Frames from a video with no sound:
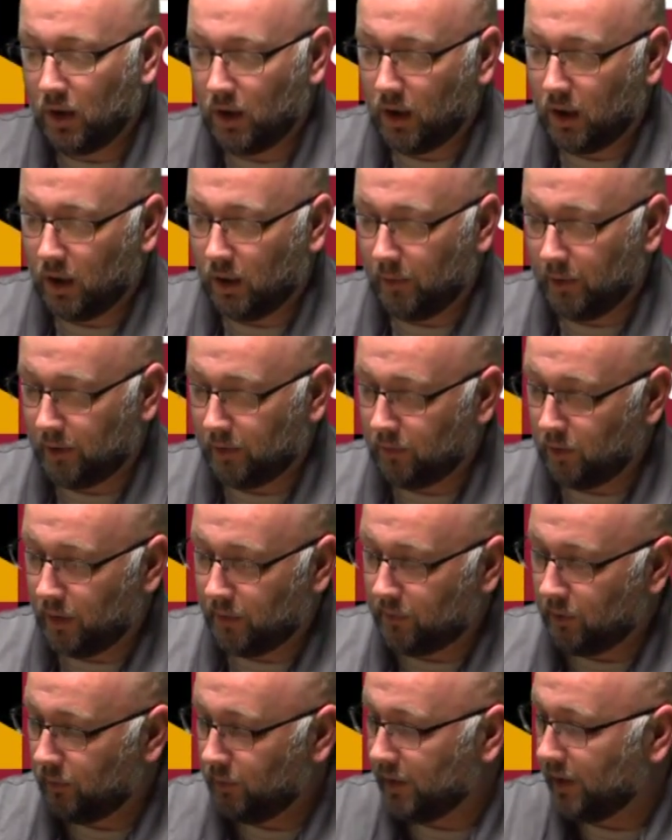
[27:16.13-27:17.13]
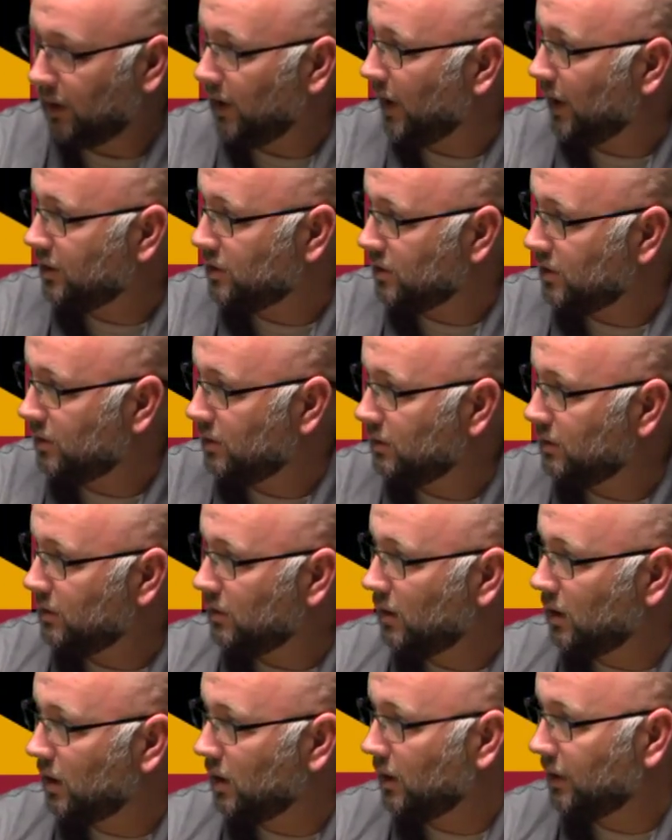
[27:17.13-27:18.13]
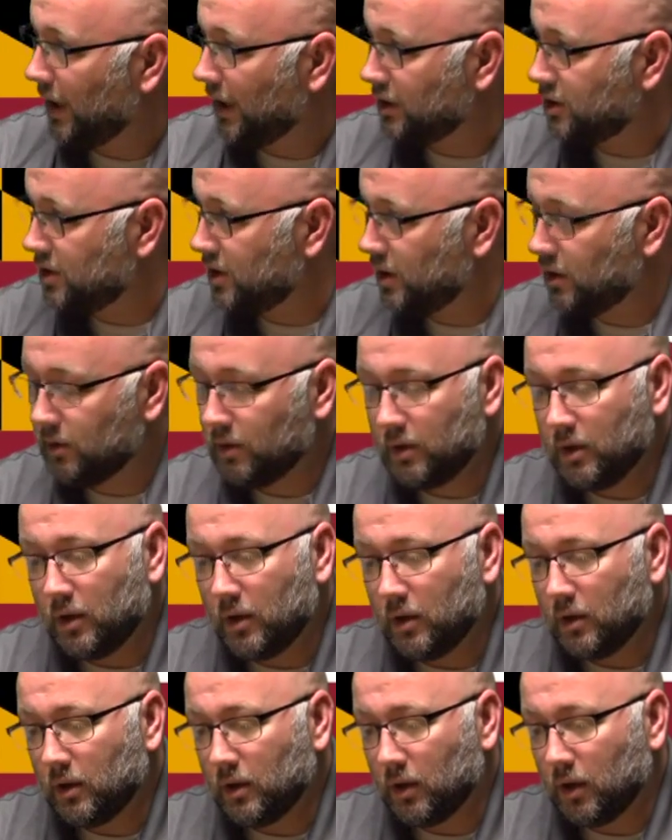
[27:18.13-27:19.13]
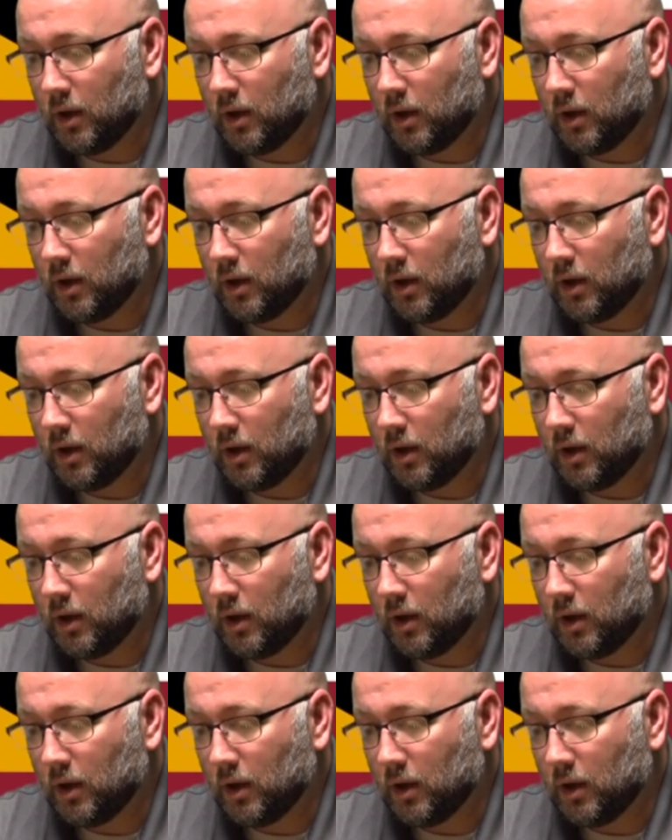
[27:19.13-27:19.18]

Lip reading: I'm going to run for re-election next year,